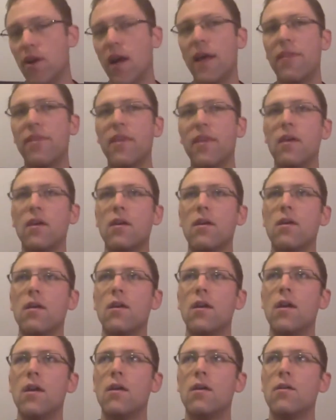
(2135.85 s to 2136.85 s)
I think
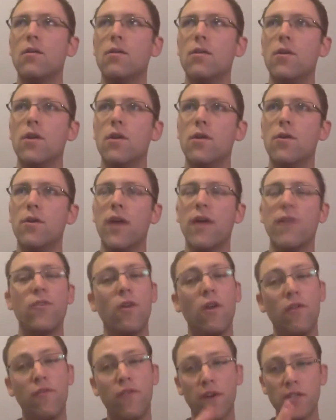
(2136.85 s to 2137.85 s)

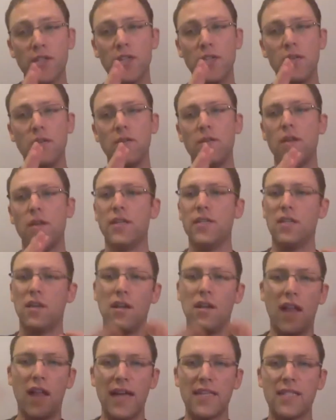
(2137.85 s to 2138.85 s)
GraphQL function is a
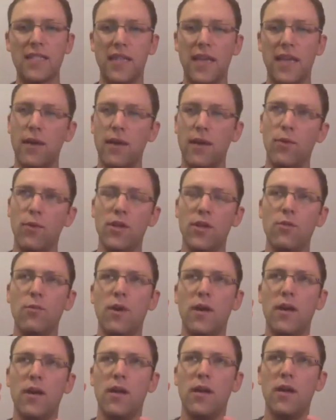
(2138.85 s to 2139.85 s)
class that when you
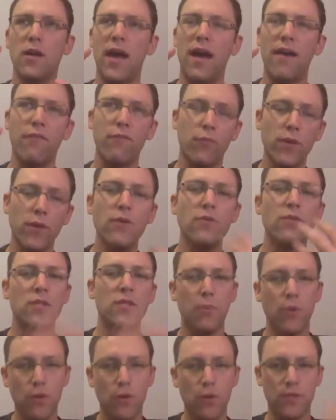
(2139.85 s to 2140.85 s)
want to have
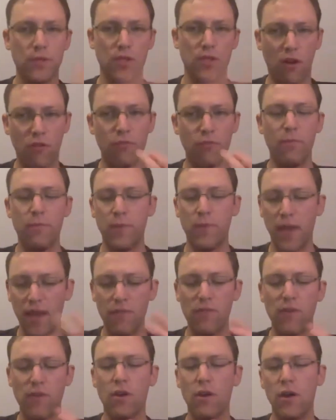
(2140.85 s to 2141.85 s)
reusable resolve
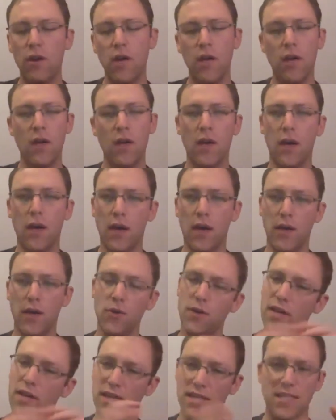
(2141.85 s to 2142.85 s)
behavior,
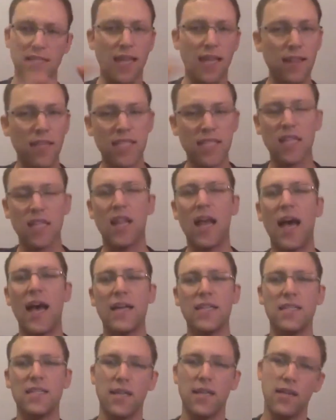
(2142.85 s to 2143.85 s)
you can extend this
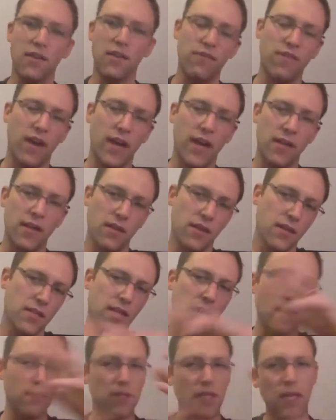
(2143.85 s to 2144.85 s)
class and define the
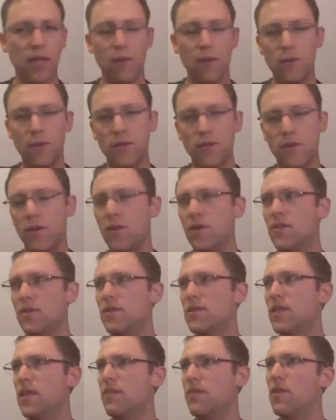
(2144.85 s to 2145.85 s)
types that it
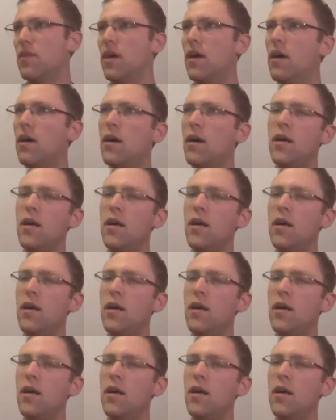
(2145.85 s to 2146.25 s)
returns and the